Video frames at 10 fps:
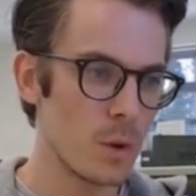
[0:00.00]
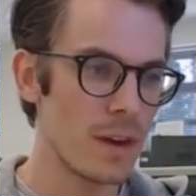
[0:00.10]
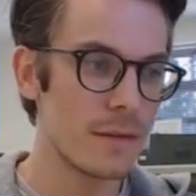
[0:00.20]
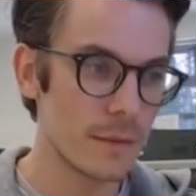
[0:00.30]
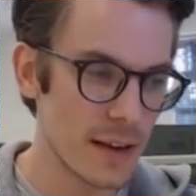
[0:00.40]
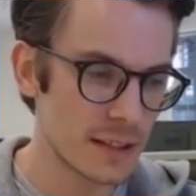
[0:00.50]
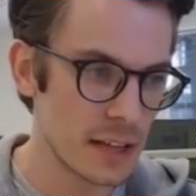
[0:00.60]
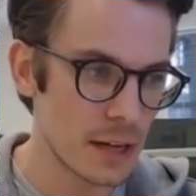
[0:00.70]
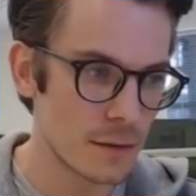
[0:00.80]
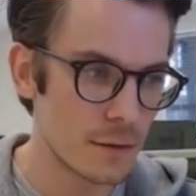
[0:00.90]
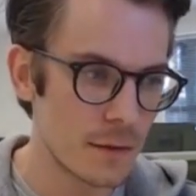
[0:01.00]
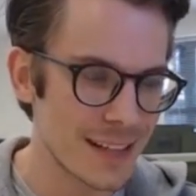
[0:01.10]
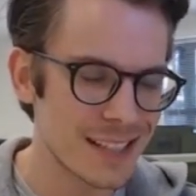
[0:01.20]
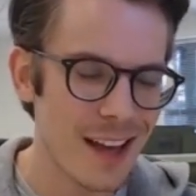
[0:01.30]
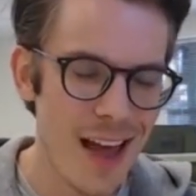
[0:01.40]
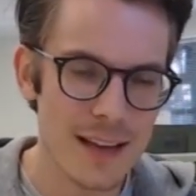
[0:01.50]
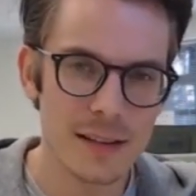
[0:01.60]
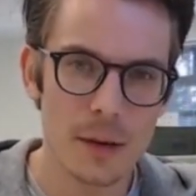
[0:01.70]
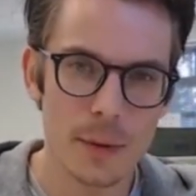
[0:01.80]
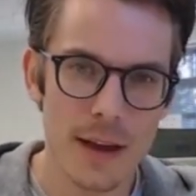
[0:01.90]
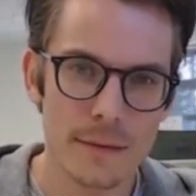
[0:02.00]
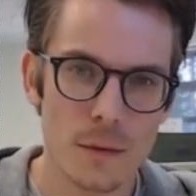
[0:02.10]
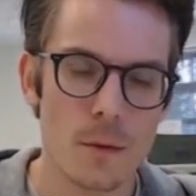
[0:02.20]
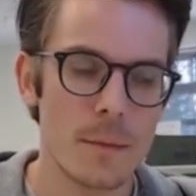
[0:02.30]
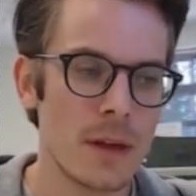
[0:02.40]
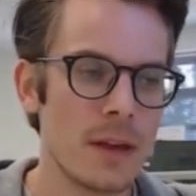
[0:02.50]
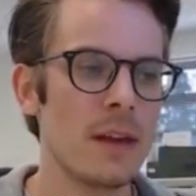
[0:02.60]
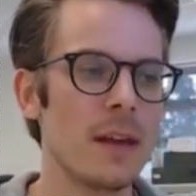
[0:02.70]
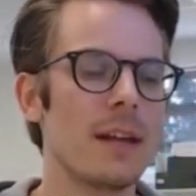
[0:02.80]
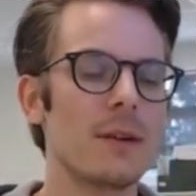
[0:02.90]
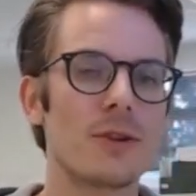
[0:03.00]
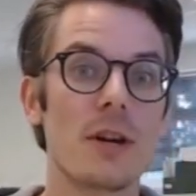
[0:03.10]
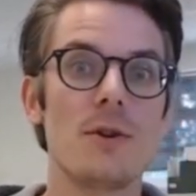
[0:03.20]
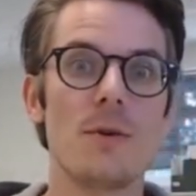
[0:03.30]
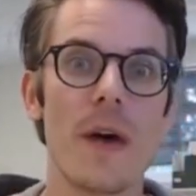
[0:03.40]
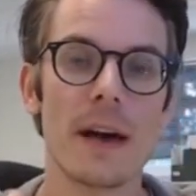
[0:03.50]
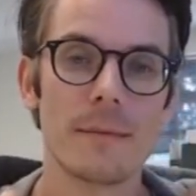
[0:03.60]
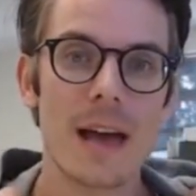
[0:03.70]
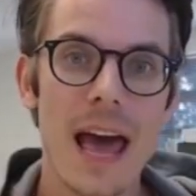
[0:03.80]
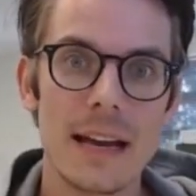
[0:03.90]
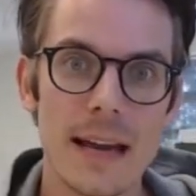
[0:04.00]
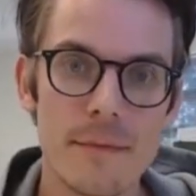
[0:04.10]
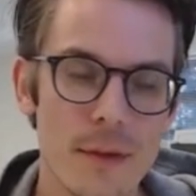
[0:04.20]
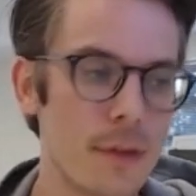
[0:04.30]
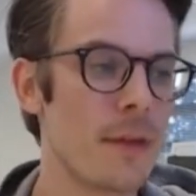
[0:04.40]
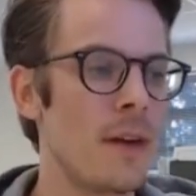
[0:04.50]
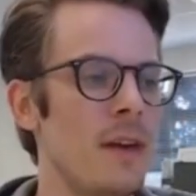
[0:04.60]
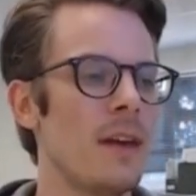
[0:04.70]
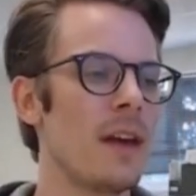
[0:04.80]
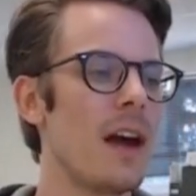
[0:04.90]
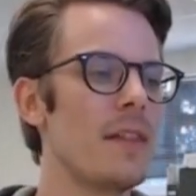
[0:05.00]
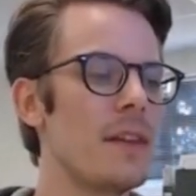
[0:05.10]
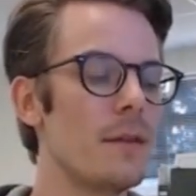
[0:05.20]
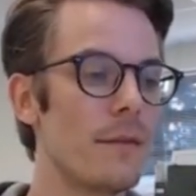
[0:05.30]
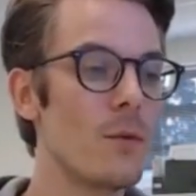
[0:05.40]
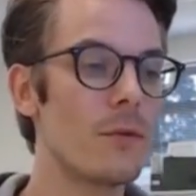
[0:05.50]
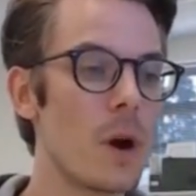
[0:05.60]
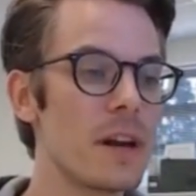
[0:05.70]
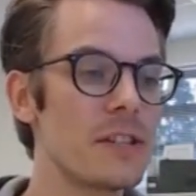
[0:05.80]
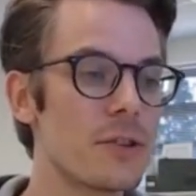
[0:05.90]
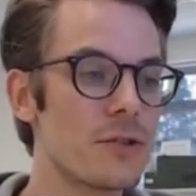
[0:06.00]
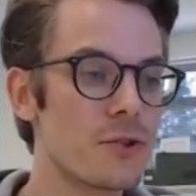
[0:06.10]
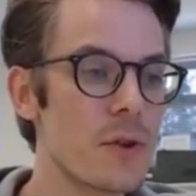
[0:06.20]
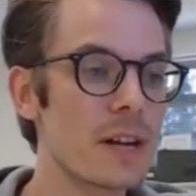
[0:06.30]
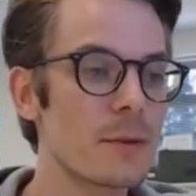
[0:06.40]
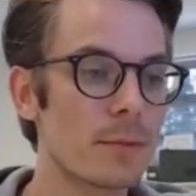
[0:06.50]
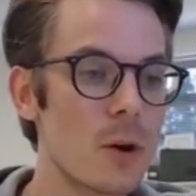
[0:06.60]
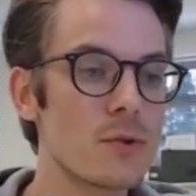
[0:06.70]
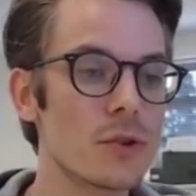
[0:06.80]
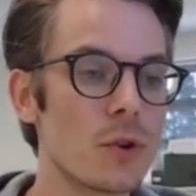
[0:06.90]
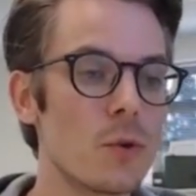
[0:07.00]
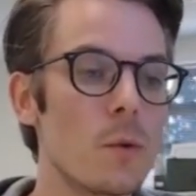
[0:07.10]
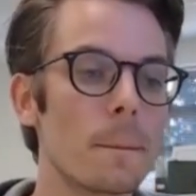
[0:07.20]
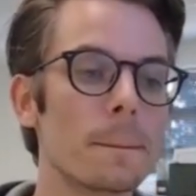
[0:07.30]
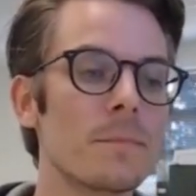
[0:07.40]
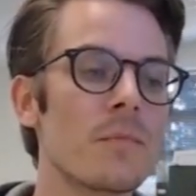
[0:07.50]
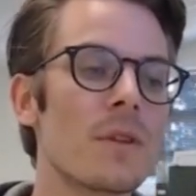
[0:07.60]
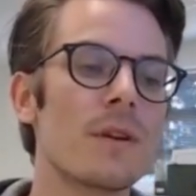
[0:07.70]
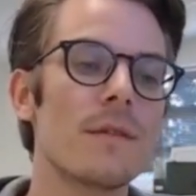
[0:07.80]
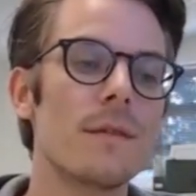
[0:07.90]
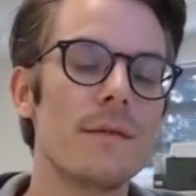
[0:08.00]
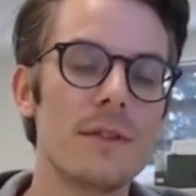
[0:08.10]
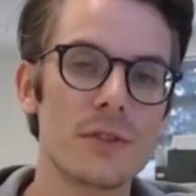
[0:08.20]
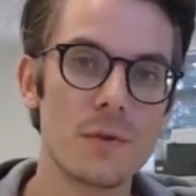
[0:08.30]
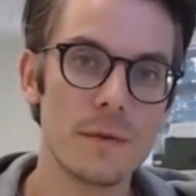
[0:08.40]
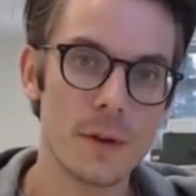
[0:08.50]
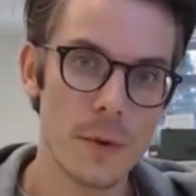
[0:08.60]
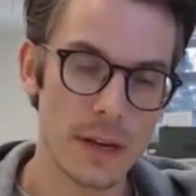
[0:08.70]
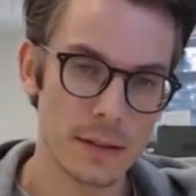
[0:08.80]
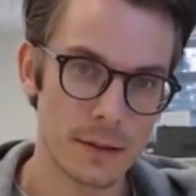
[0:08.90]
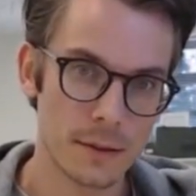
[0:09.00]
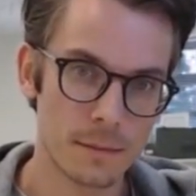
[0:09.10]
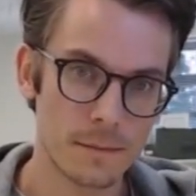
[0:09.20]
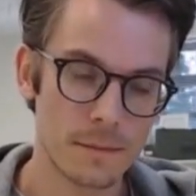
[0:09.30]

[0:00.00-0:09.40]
We've invested in a fantastic platform, and I'll show you that at length. And then the 4th one is the strict protocol for physical viewings.